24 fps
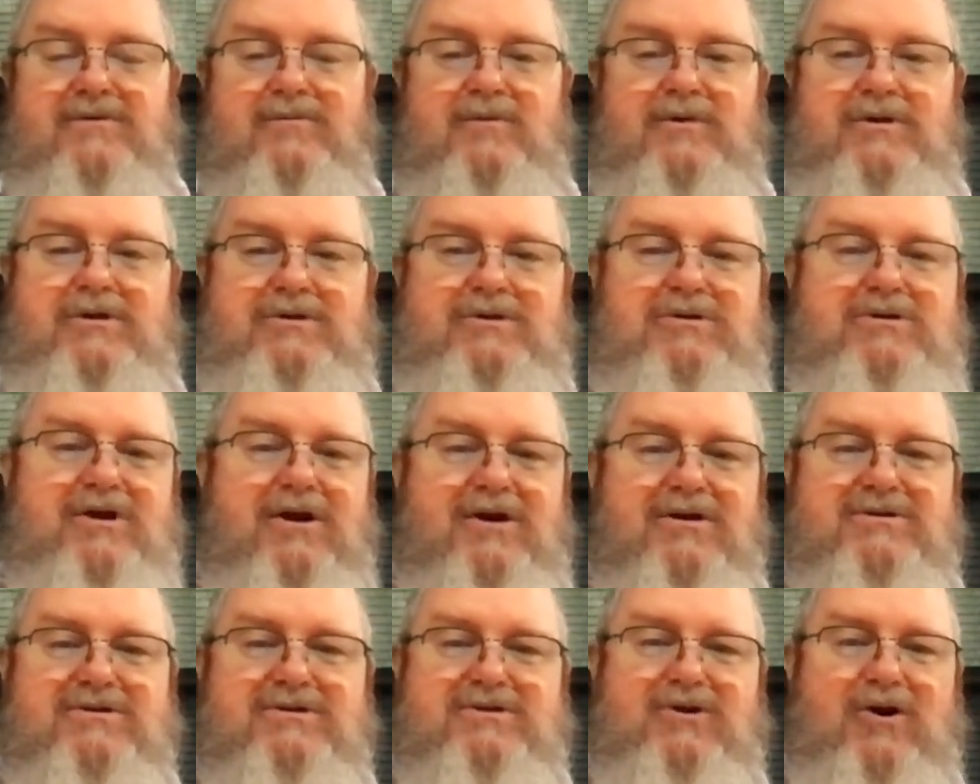And we
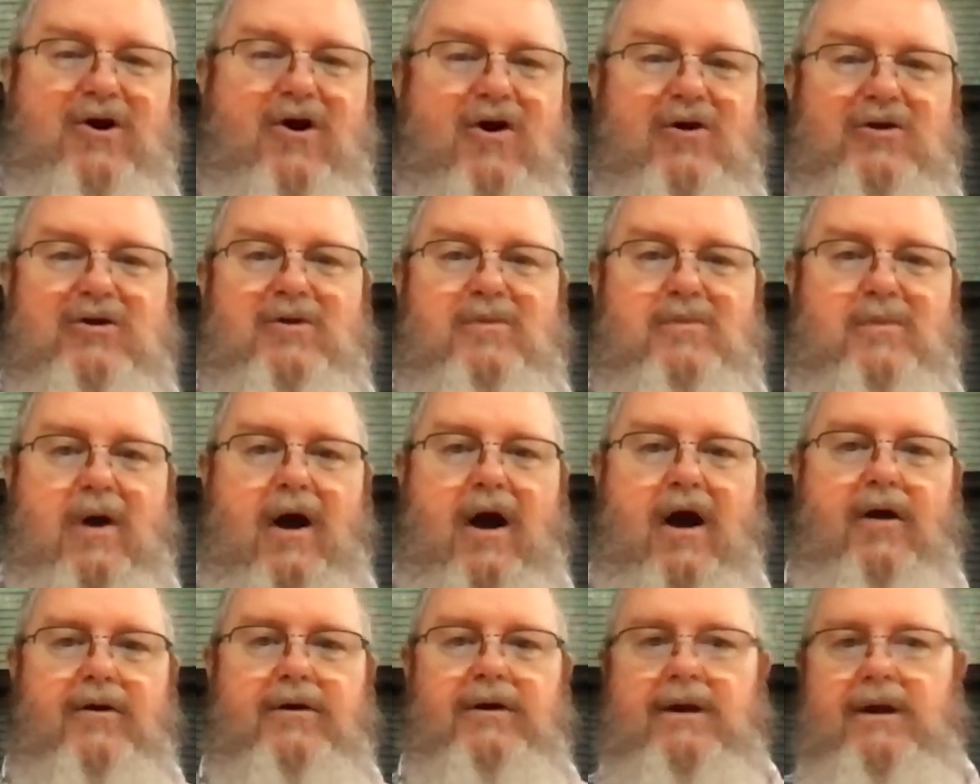just talked
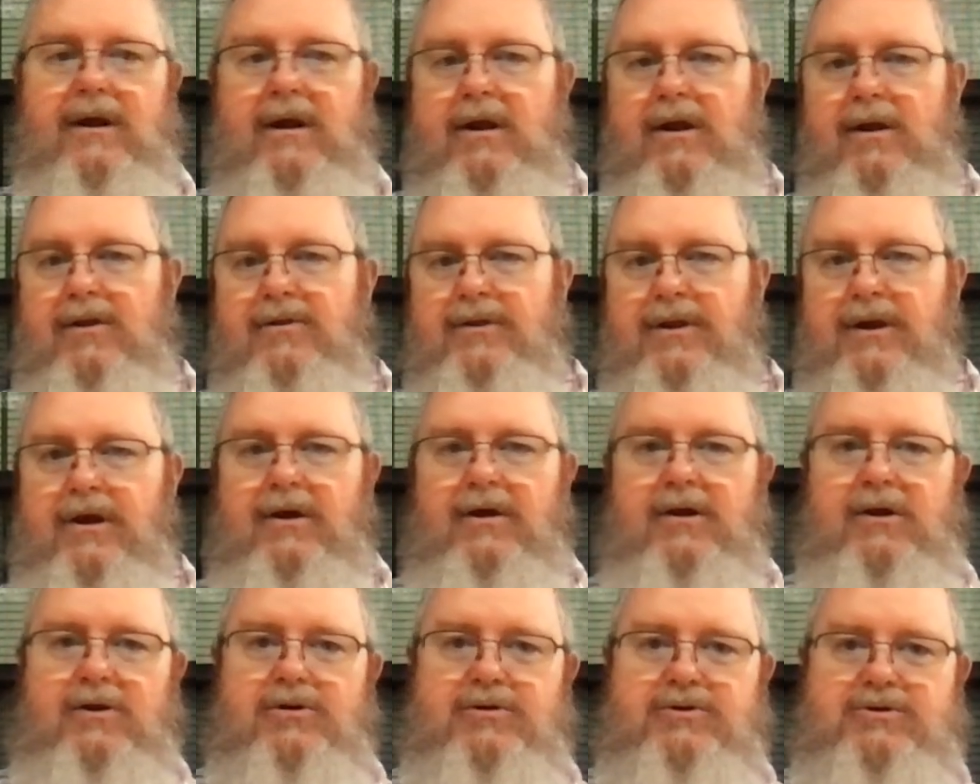about the
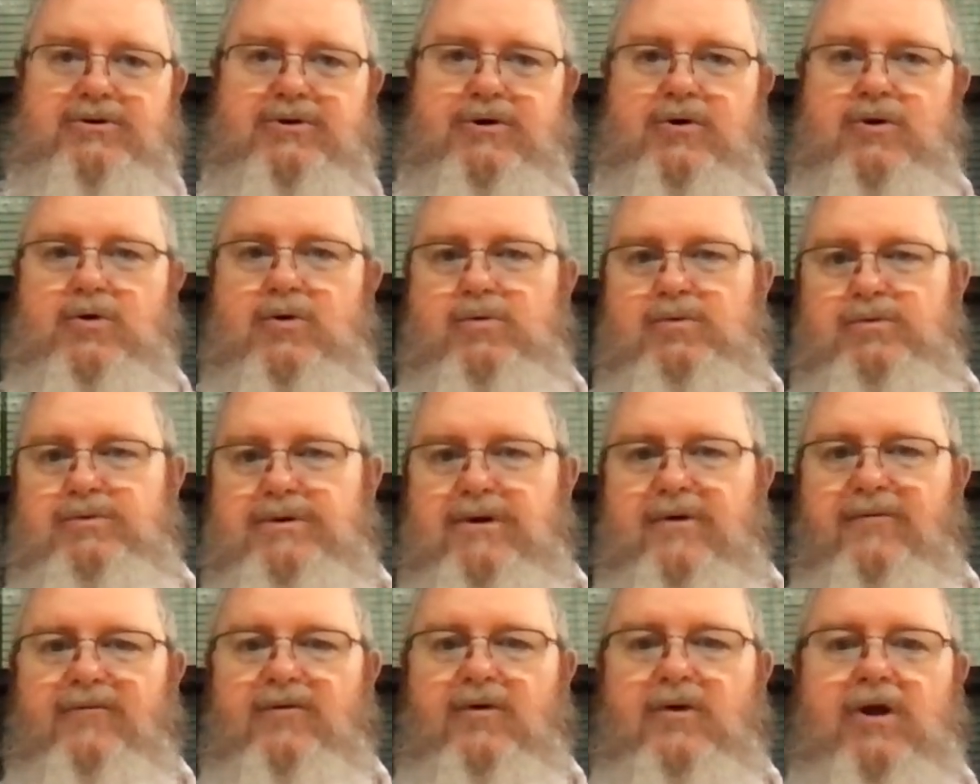two
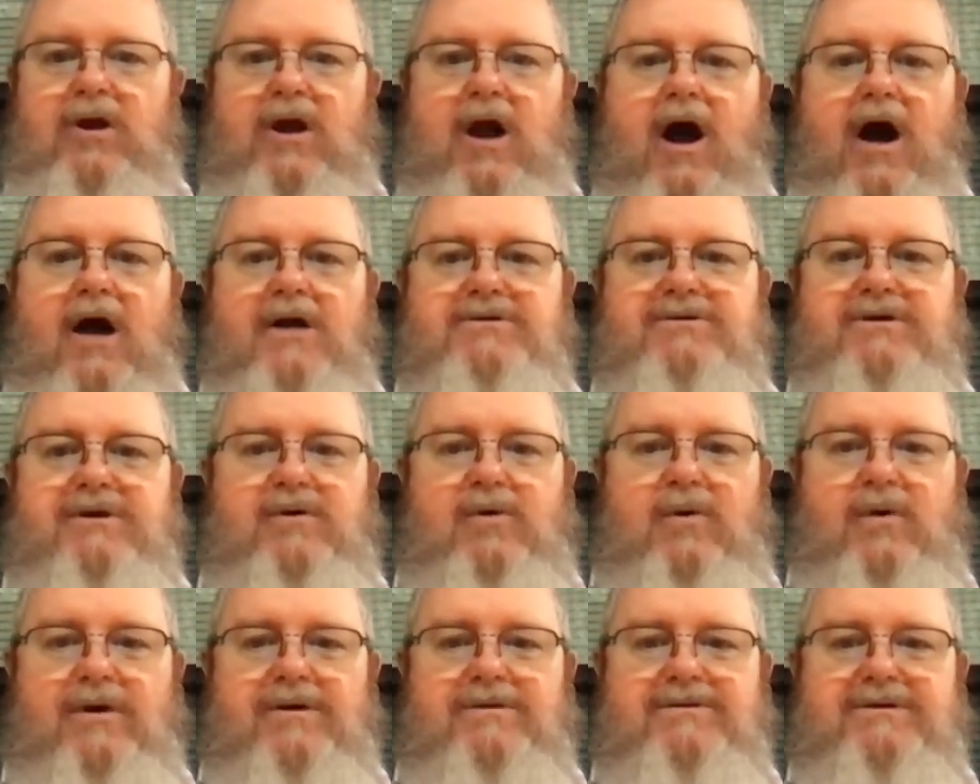different
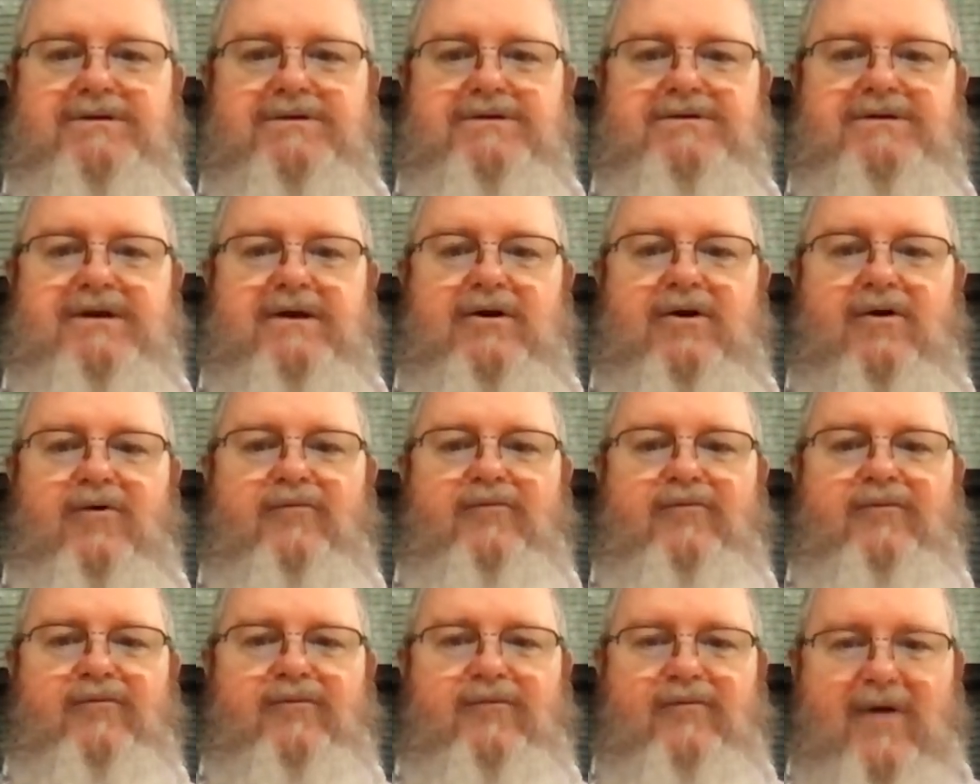consequences that are
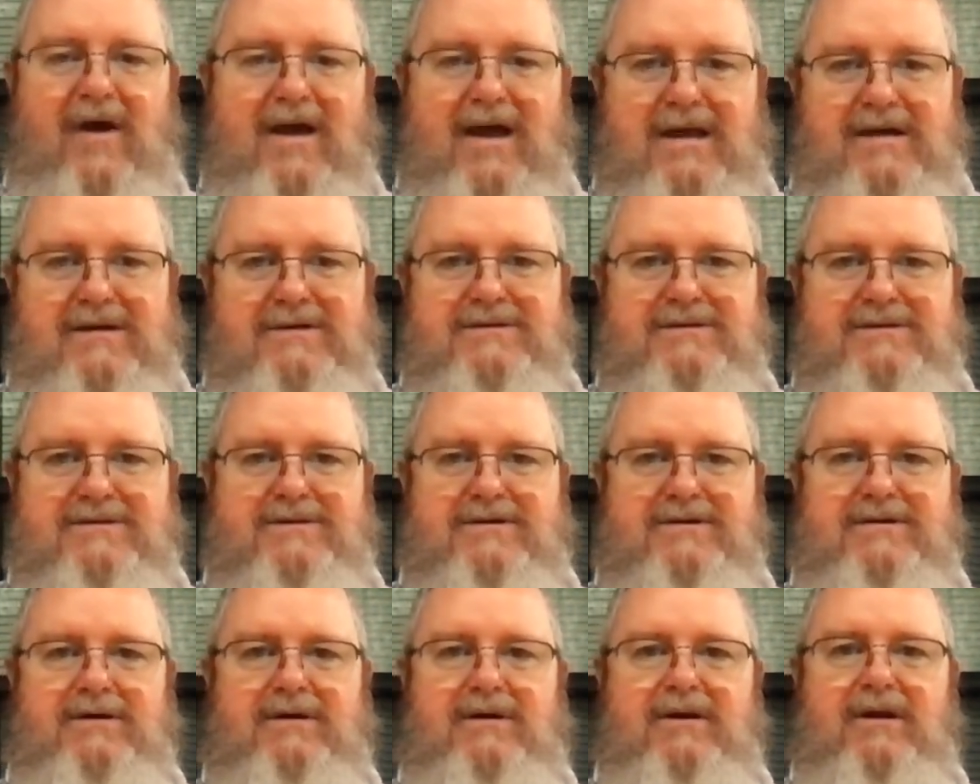
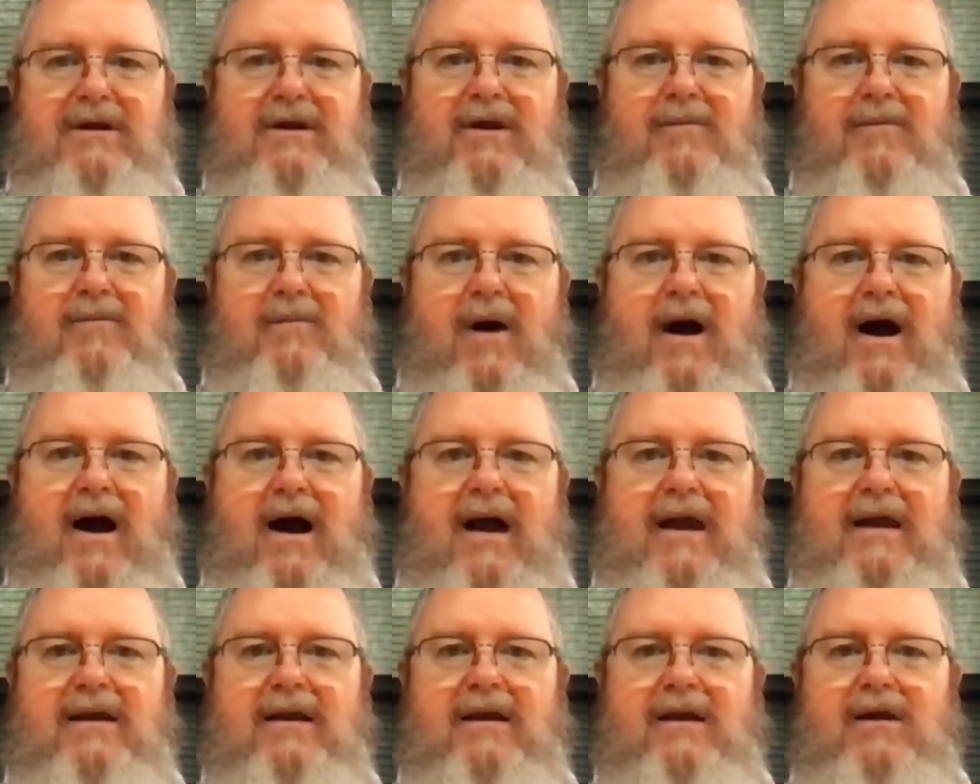faced
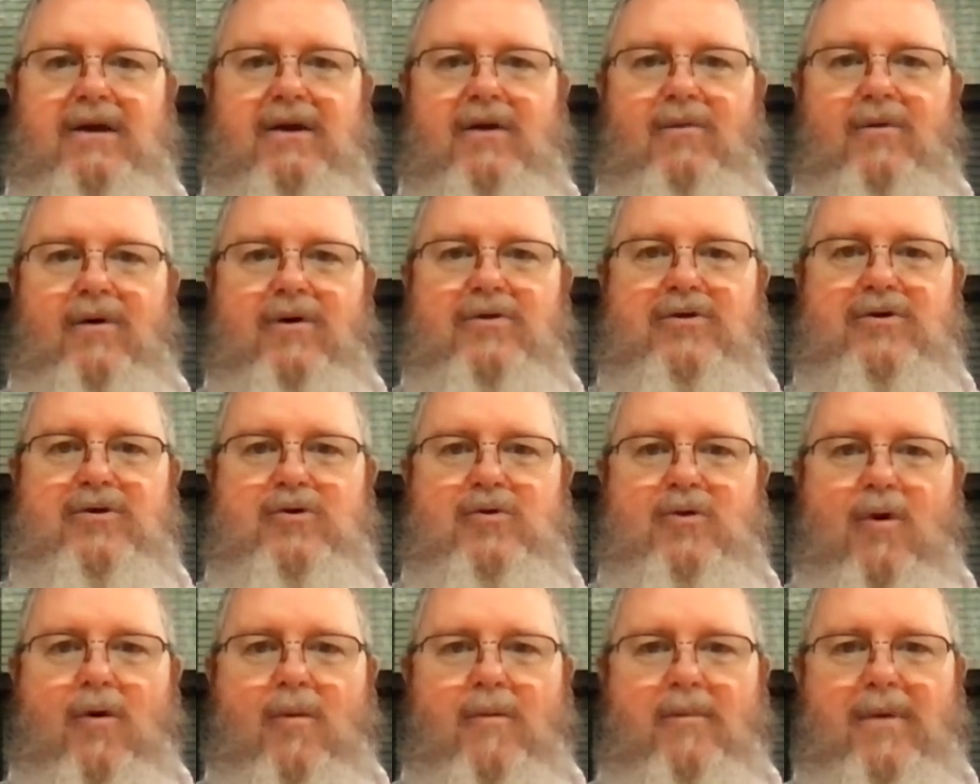by whether
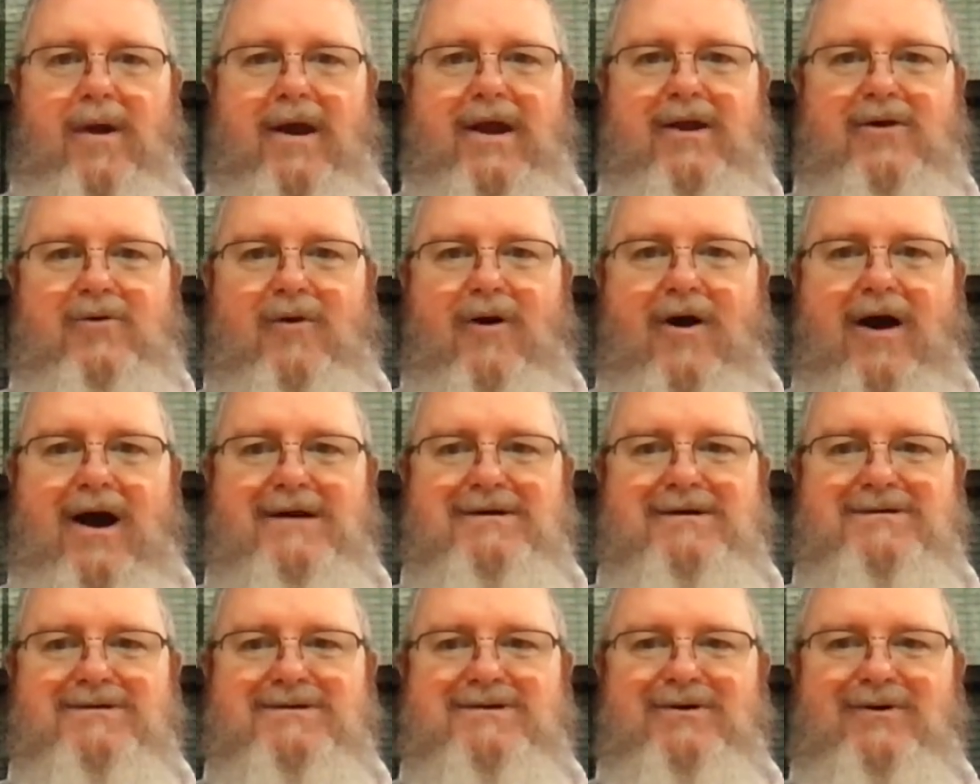you obey
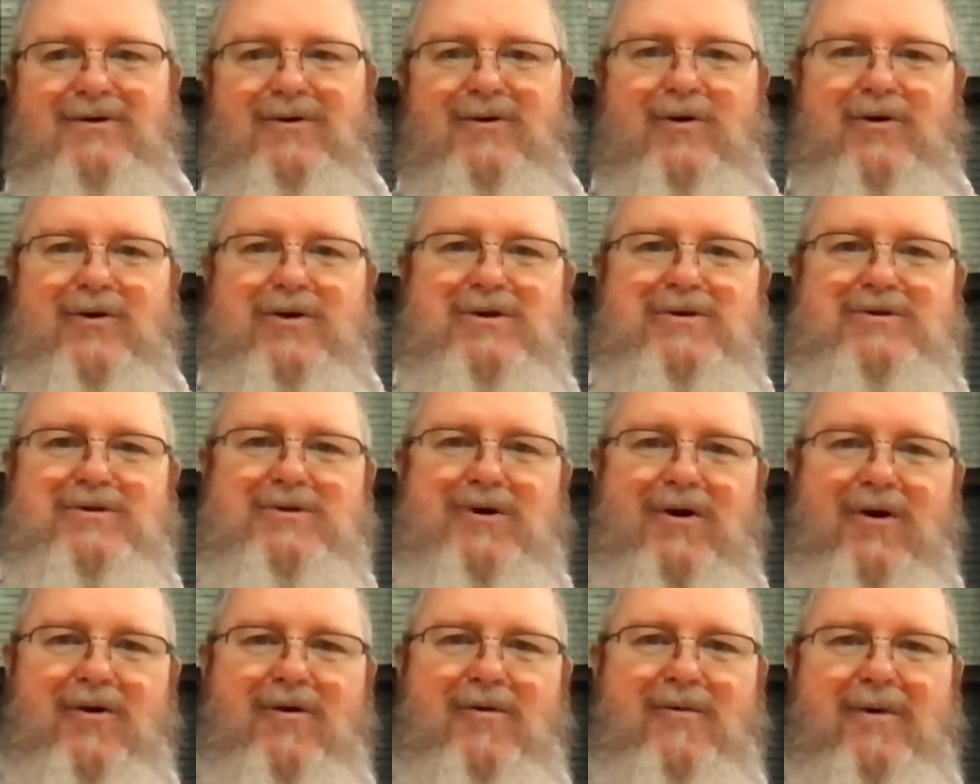Christ or you
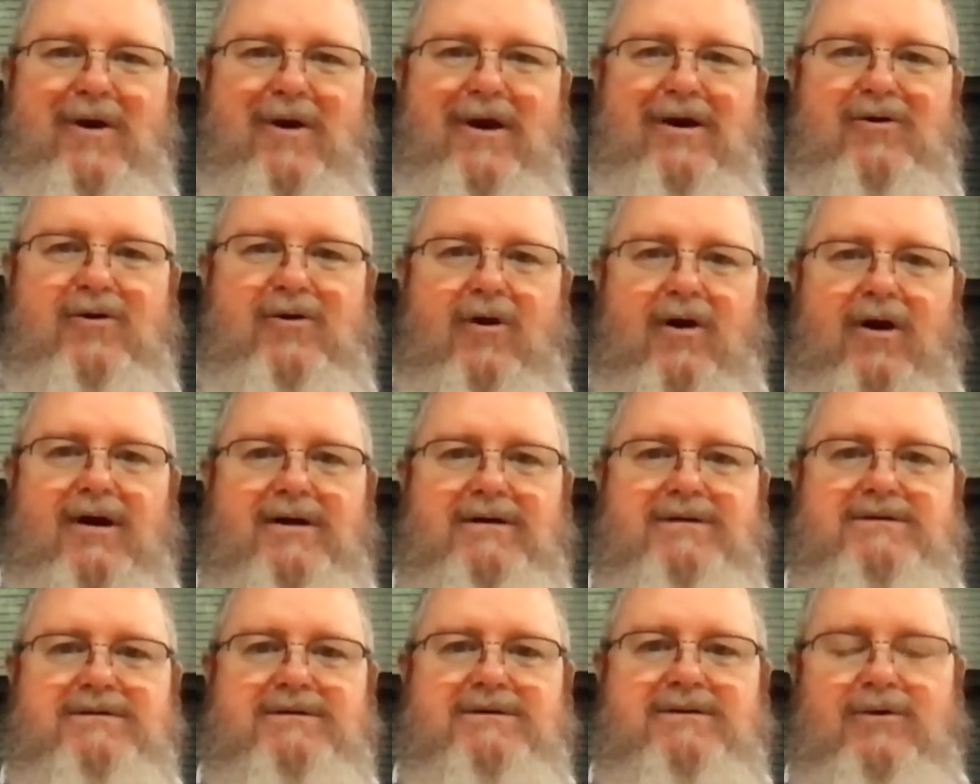don't obey
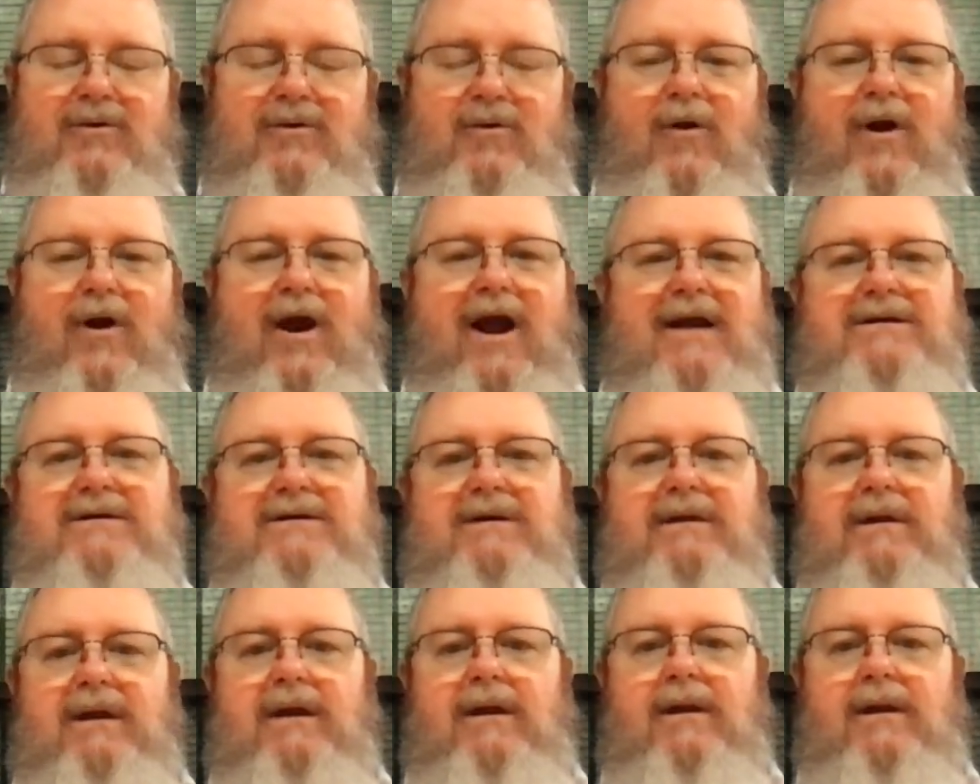Christ. Correct?